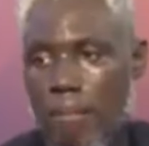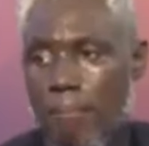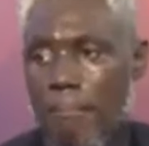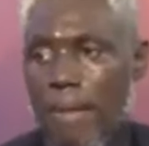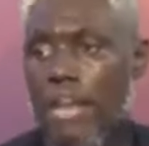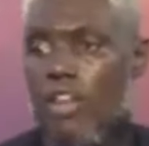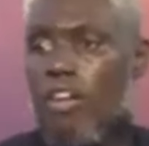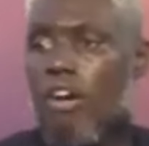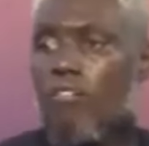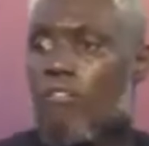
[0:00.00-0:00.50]

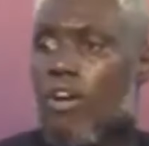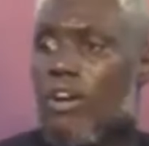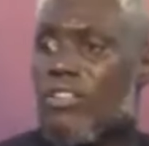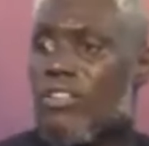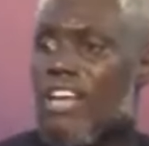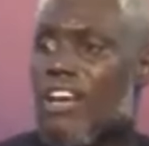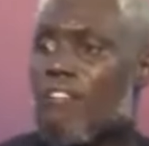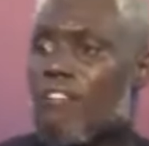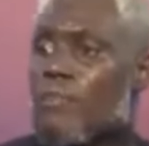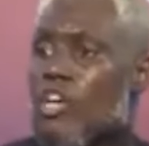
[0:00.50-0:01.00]
Many of
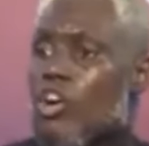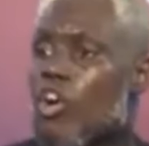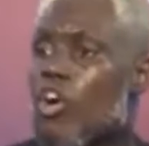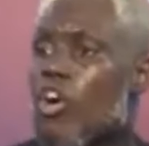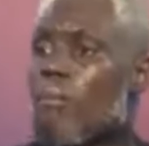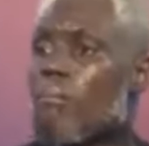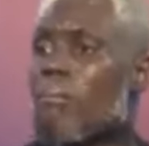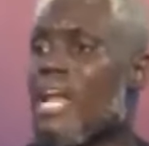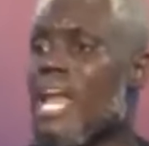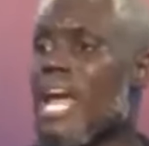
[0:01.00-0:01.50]
us have
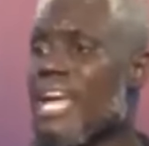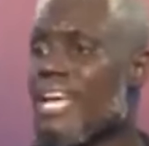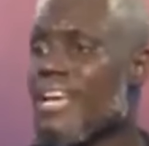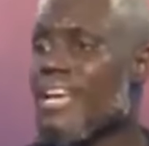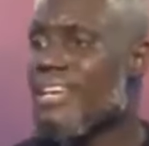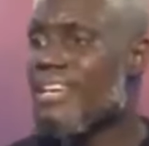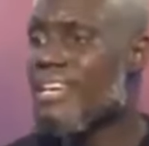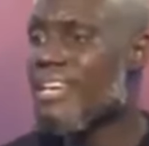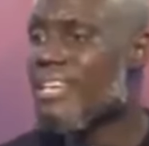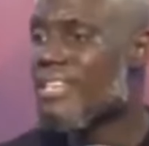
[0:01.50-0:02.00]
become
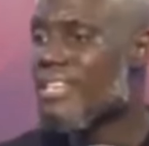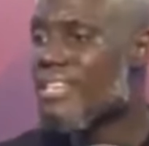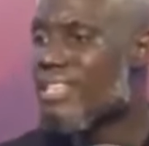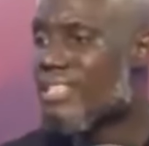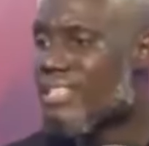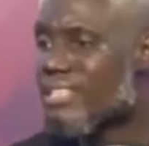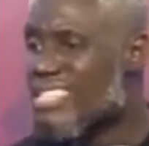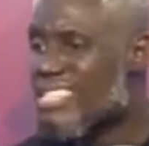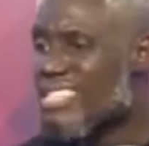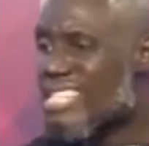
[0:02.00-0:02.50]
like
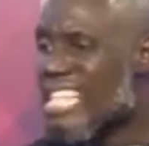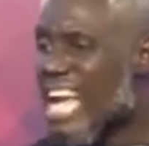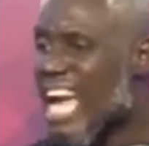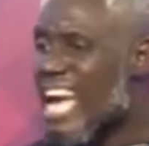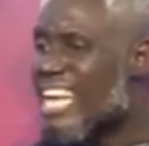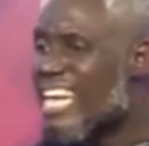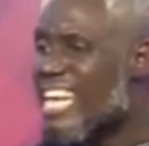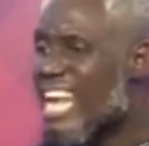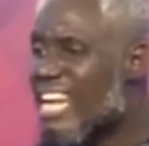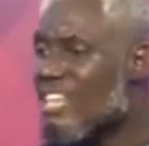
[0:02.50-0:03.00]

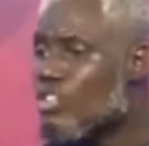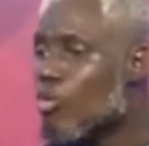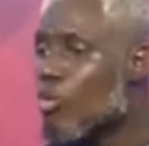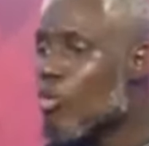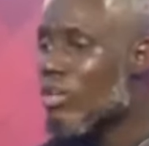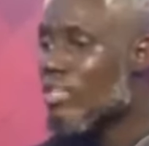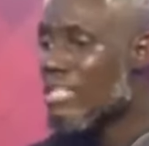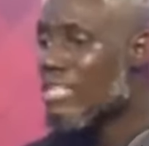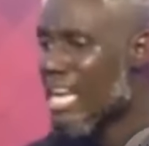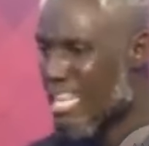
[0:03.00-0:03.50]
stagnant
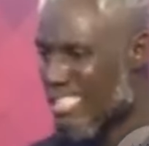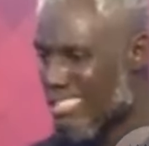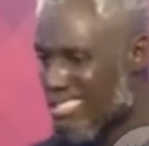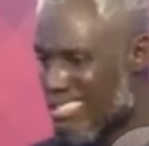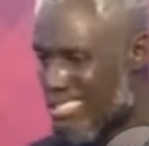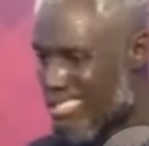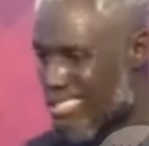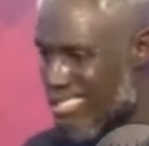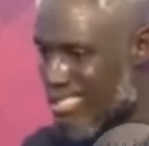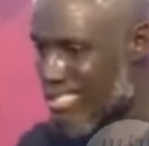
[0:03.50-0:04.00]

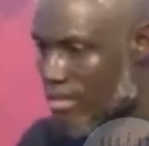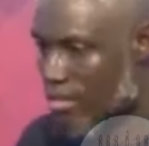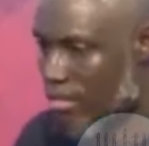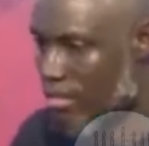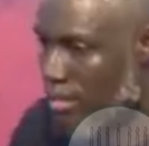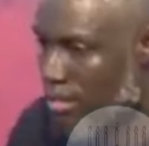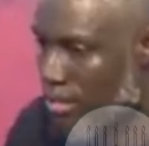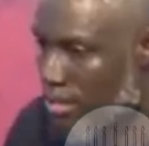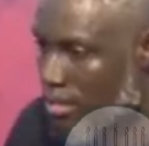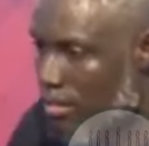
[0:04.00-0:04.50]
waters,
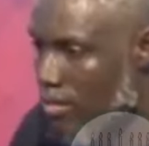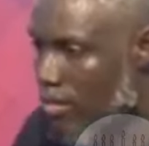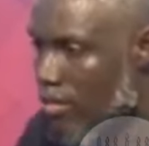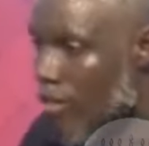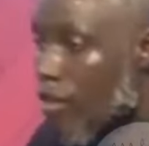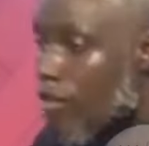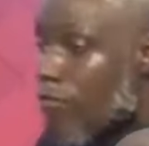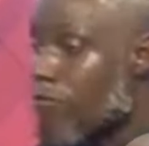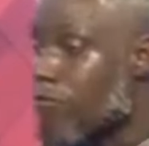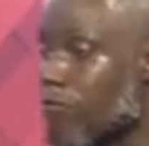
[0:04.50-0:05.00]

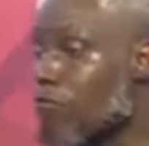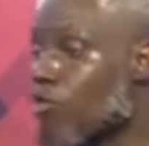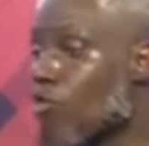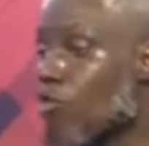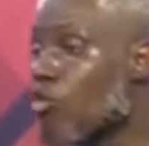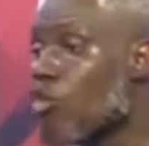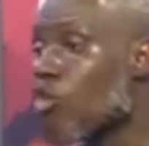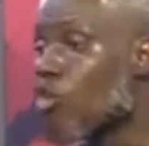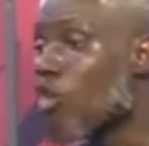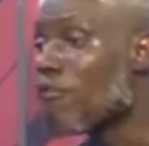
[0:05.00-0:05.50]

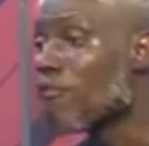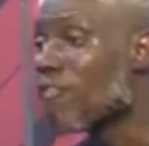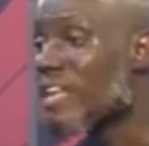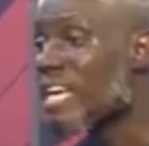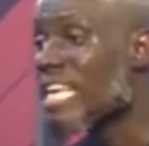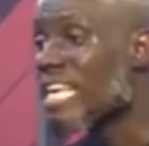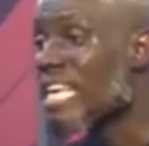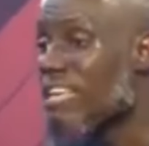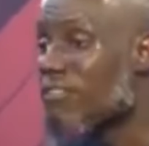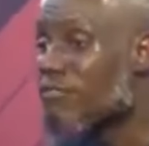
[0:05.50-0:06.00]
full of
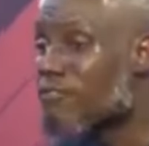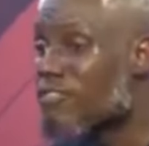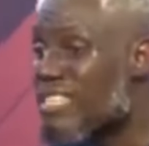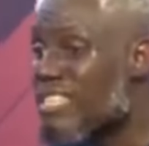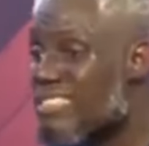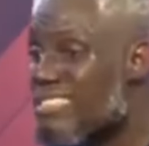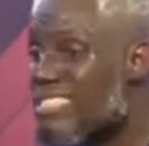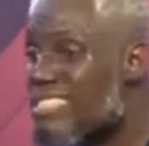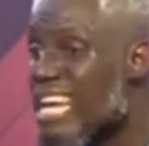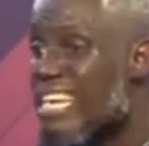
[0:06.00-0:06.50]
the
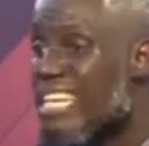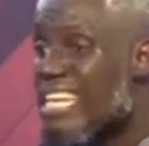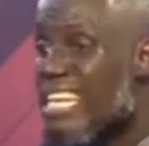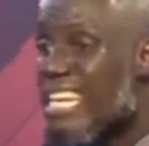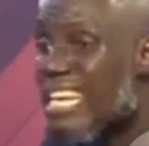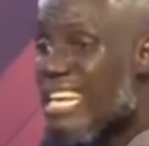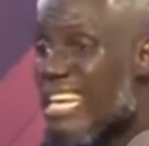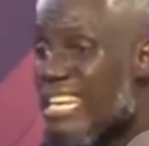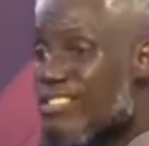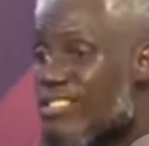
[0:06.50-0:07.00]
giftings and the
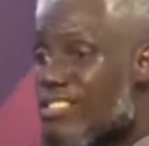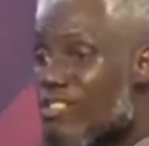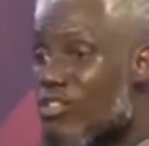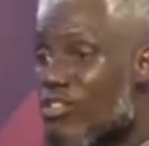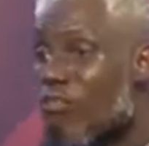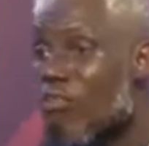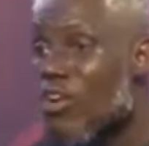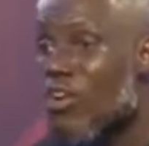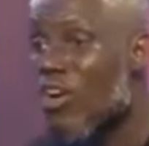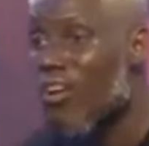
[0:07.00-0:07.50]

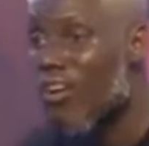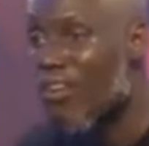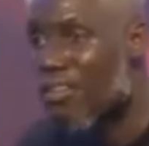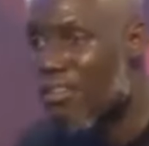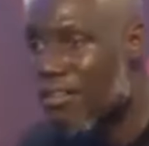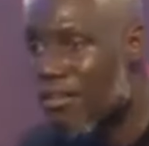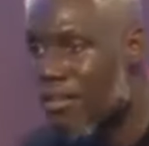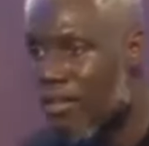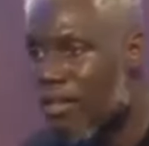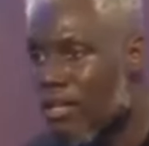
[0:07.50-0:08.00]
graces of God.
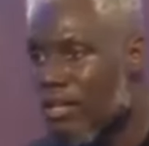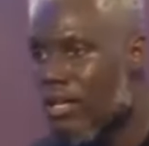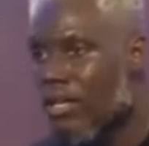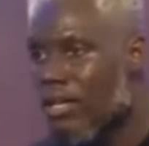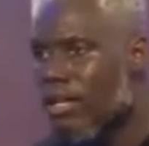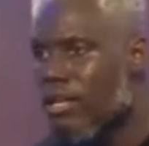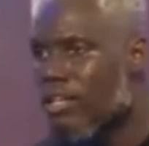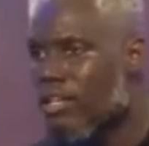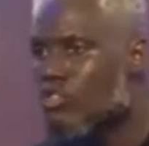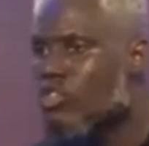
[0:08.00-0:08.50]

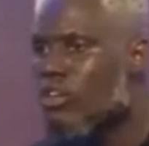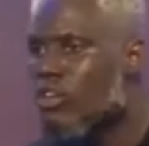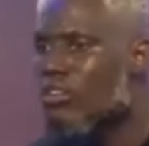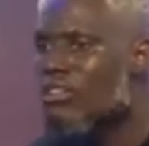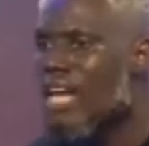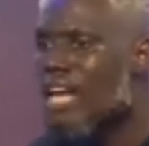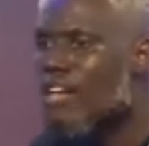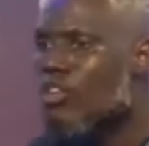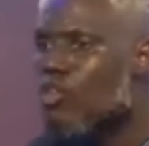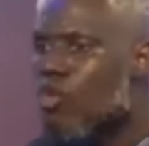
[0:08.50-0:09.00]
It's
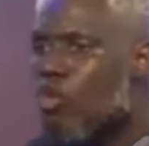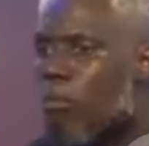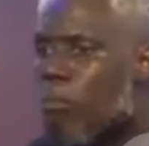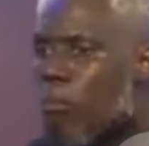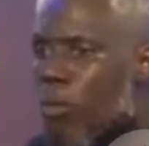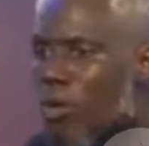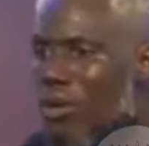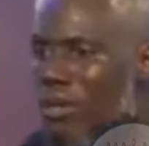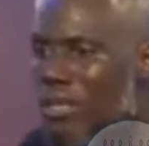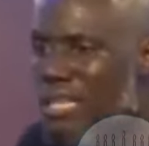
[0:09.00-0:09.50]
just that
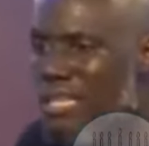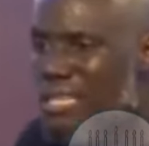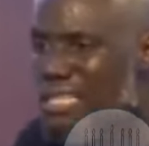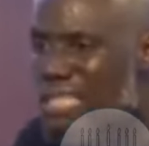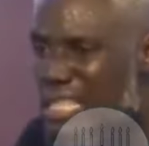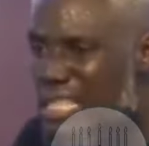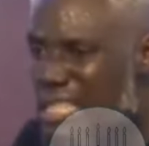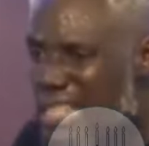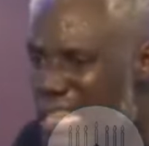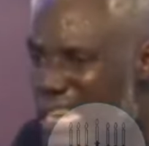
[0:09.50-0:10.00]
nobody
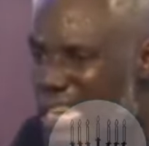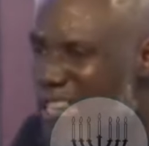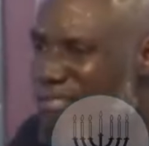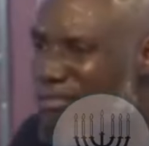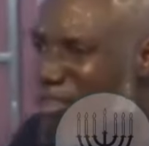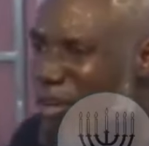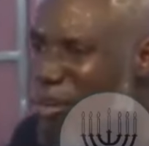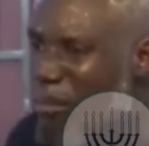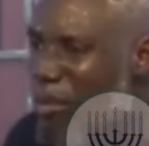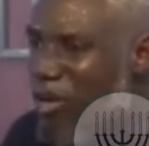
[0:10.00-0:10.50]
is
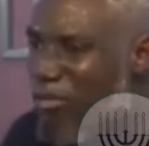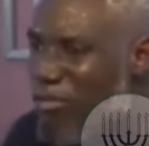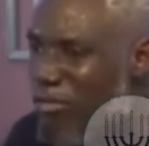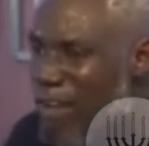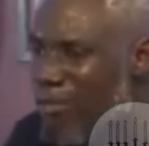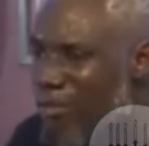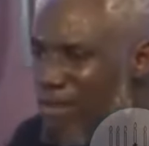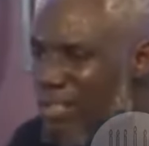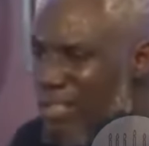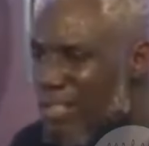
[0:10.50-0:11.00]
drinking from your
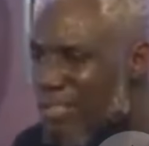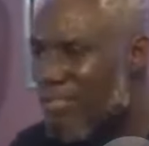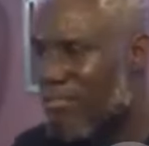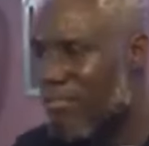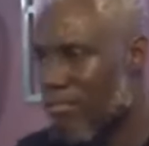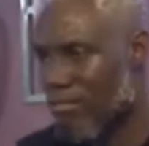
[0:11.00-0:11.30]
fountain.